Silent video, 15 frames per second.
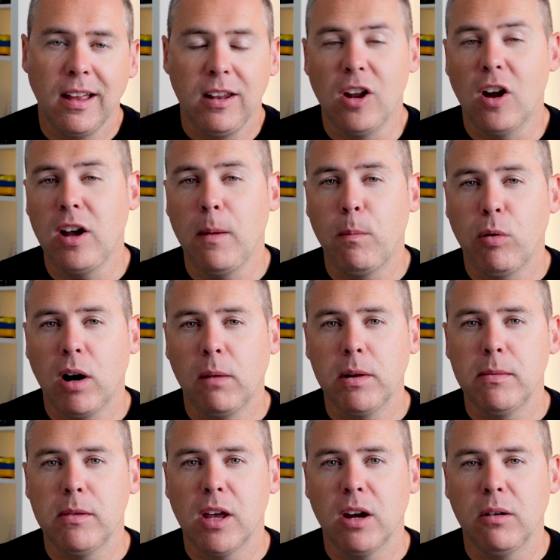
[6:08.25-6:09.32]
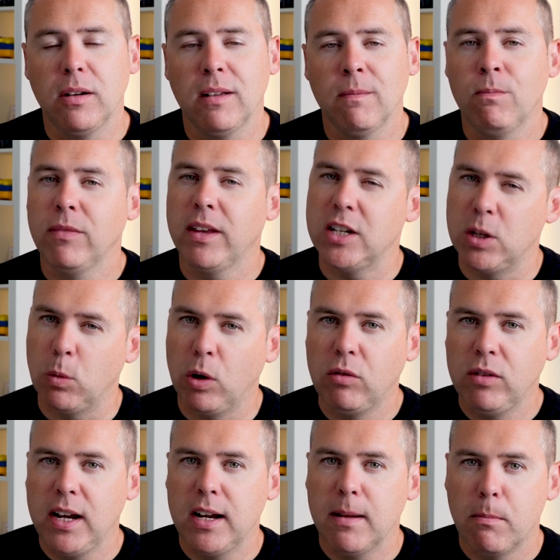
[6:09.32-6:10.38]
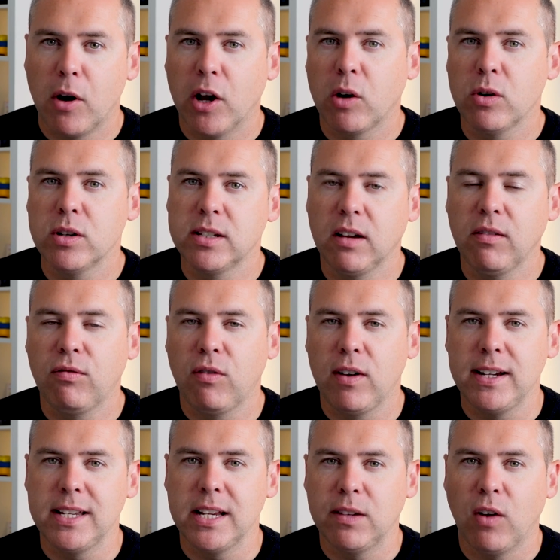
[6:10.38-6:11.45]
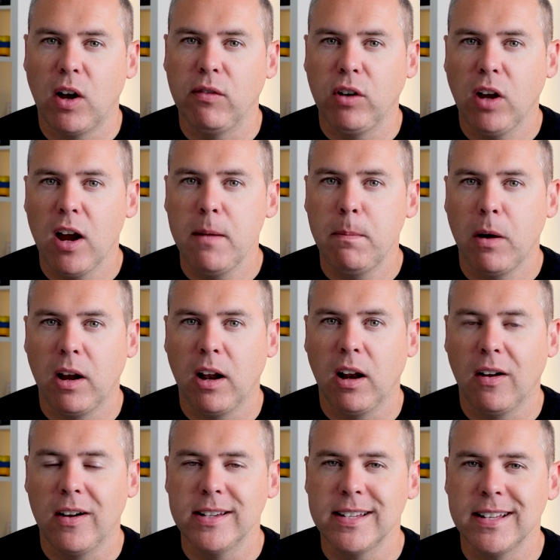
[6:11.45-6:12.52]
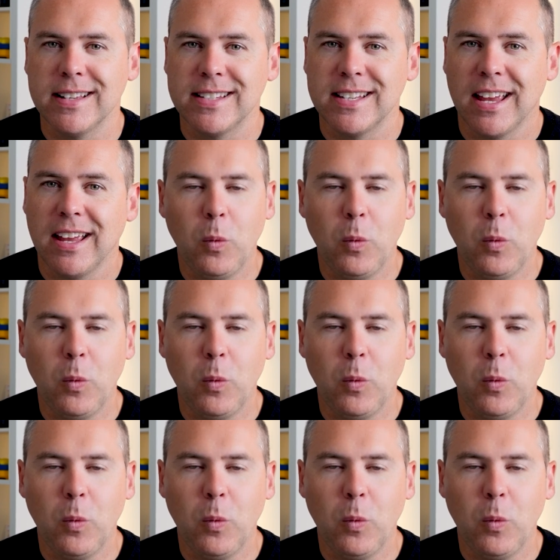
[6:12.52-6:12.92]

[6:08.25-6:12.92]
The only problem, though, is you will need a Microsoft 365 Copilot license,